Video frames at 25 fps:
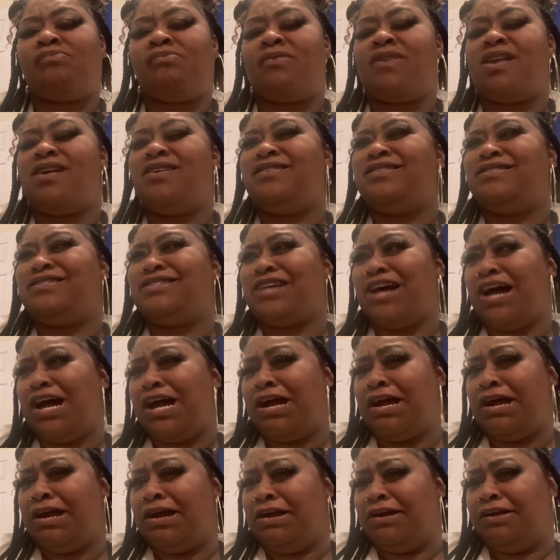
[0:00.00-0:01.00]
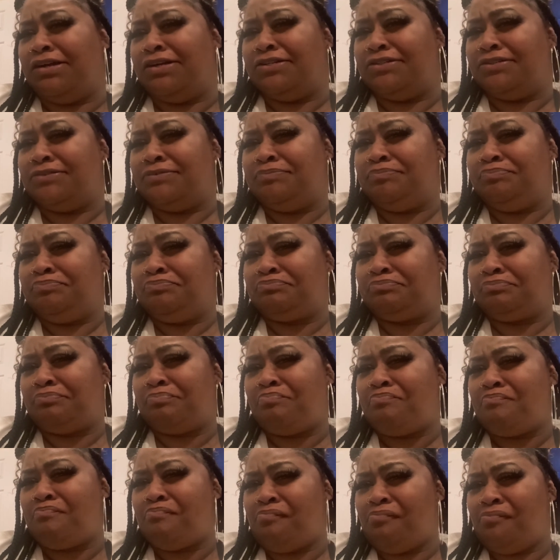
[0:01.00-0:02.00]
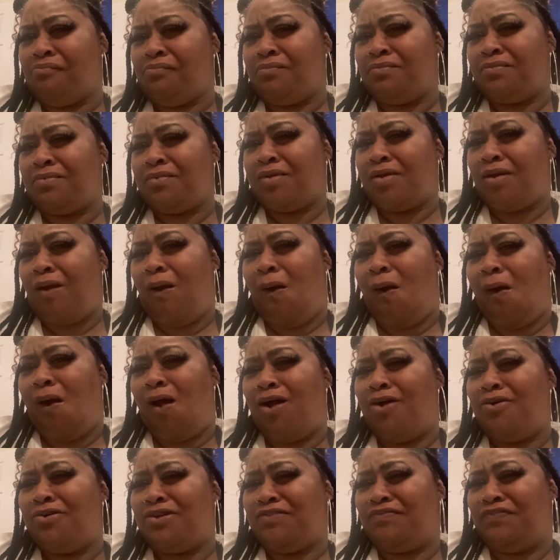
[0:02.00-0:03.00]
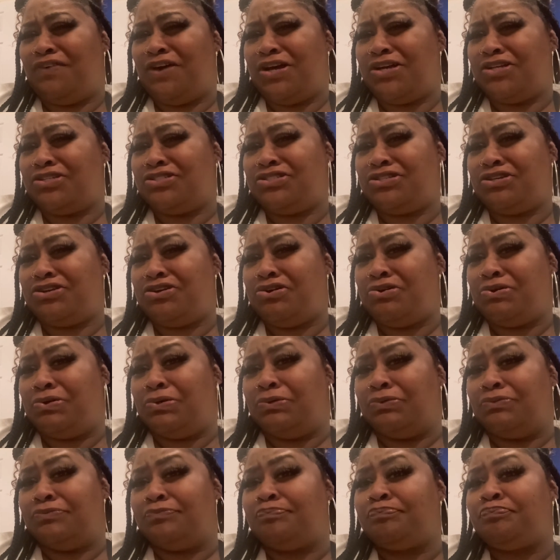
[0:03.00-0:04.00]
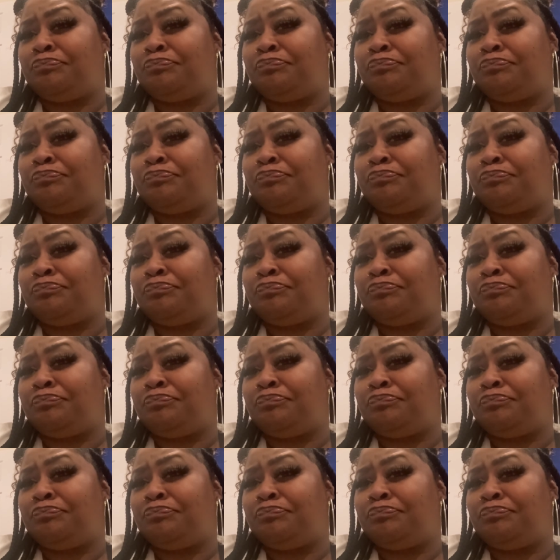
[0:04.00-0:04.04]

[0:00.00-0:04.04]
Sir! Who the fuck is you?